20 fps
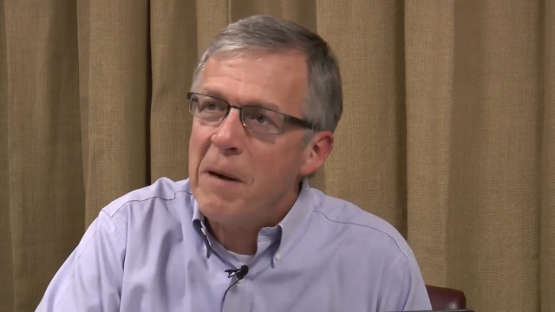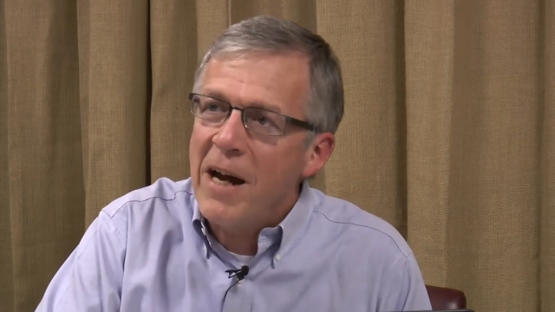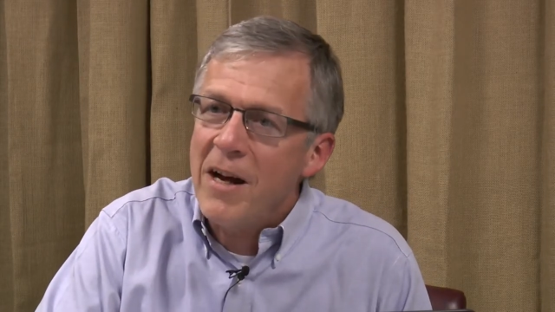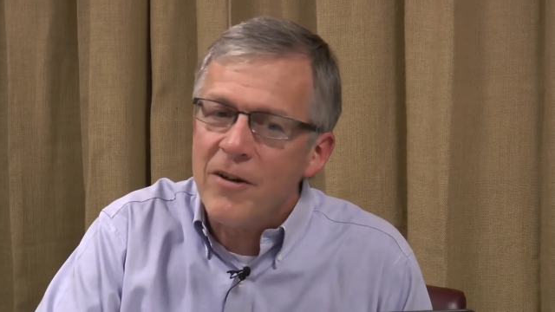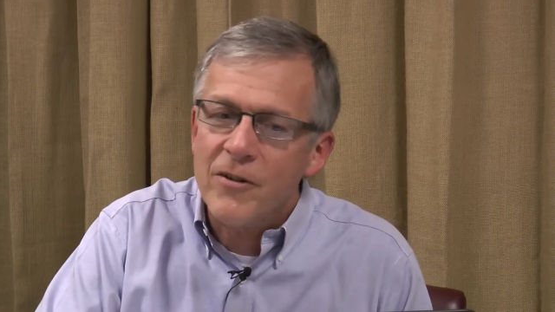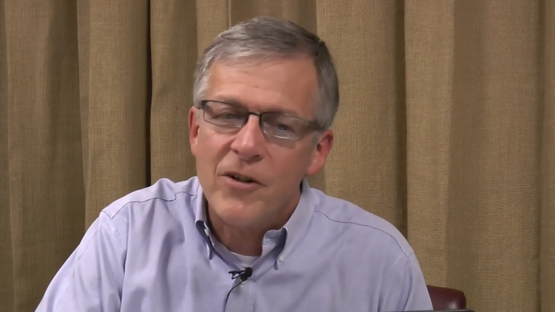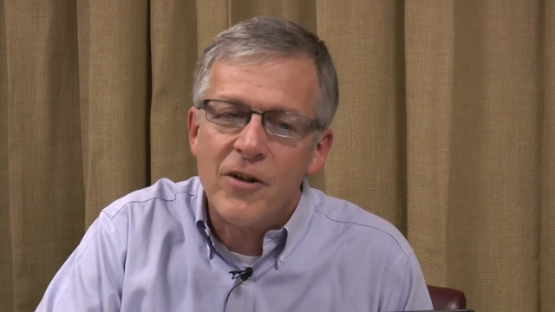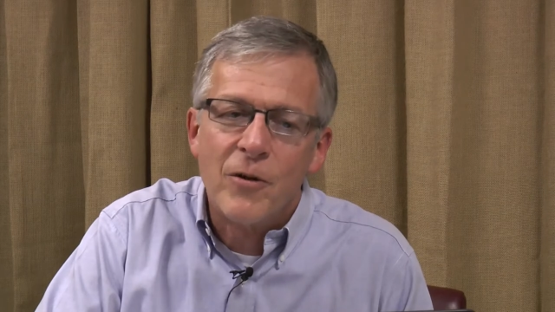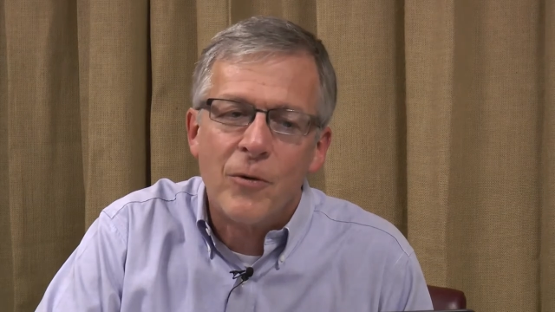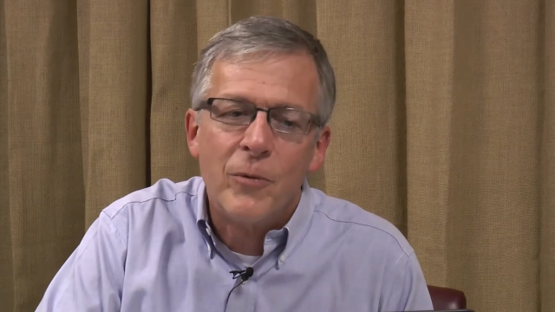
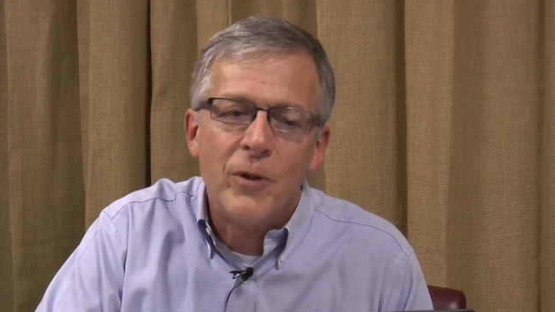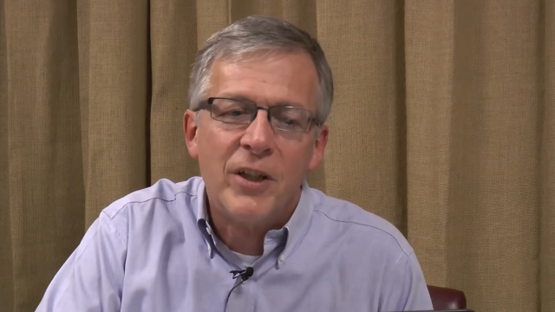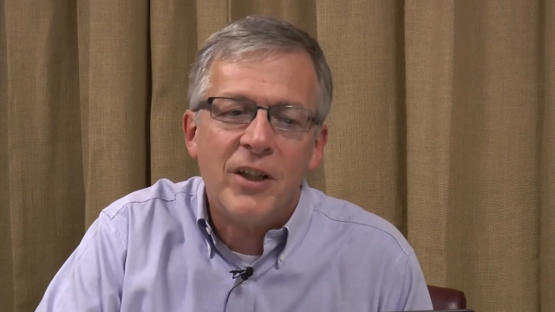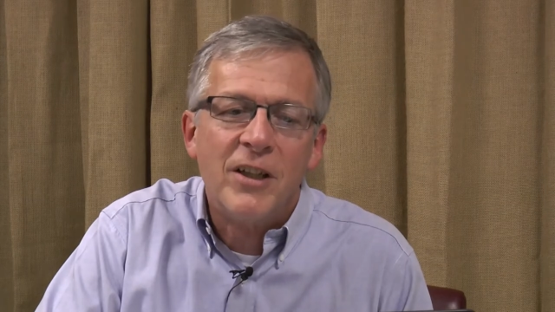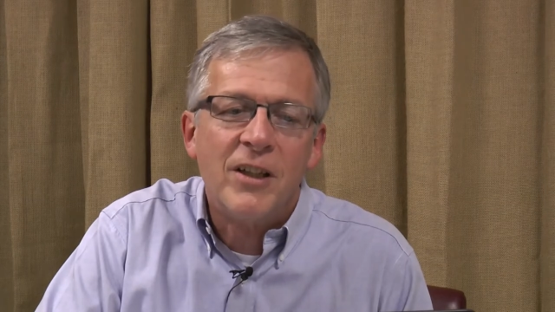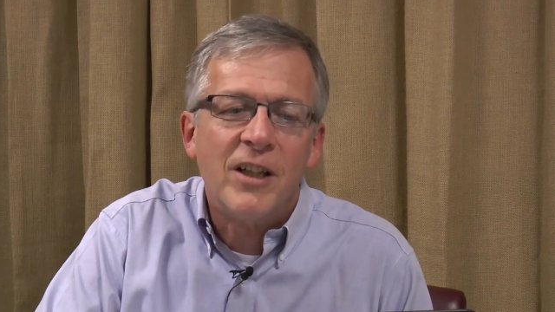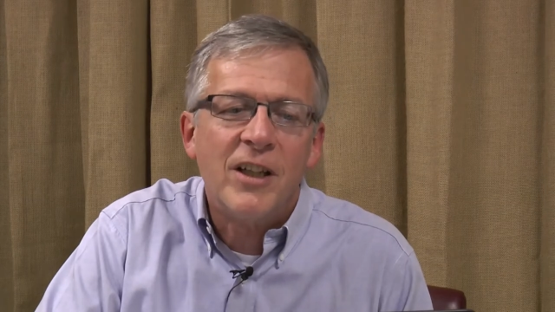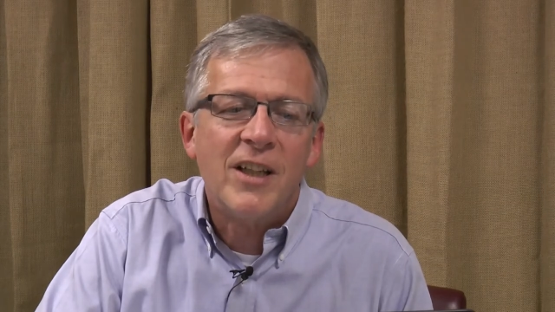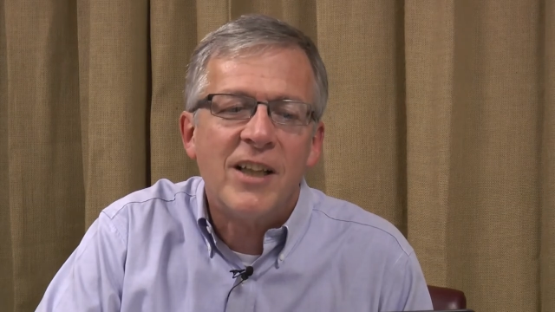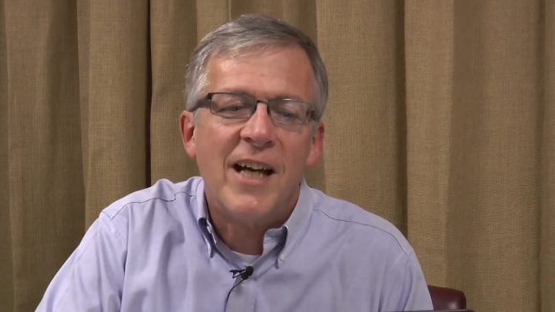pounder would
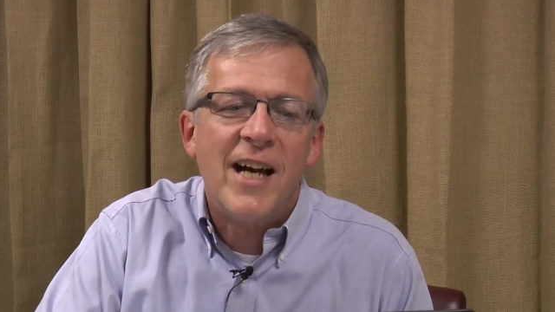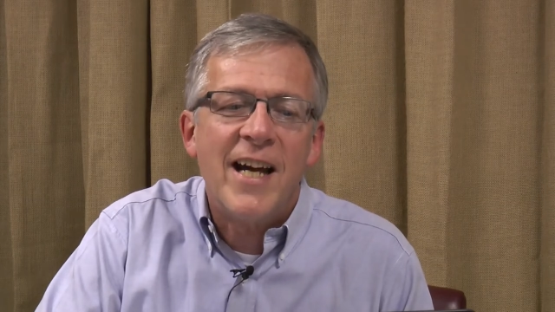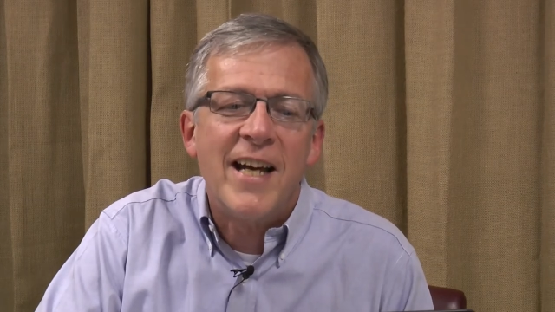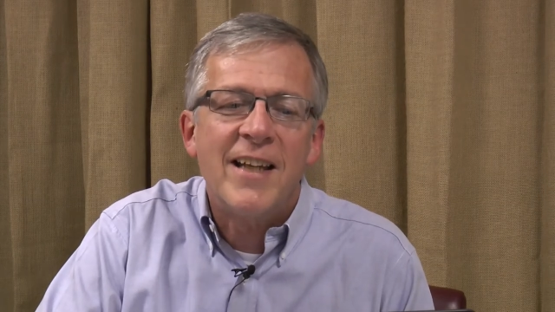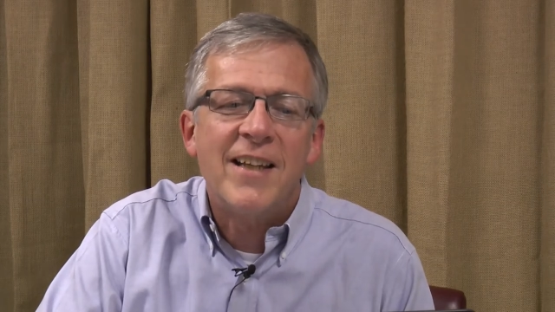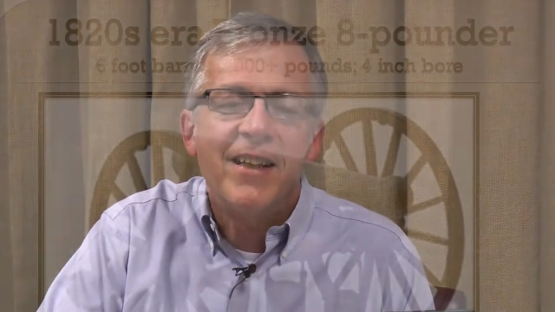look like.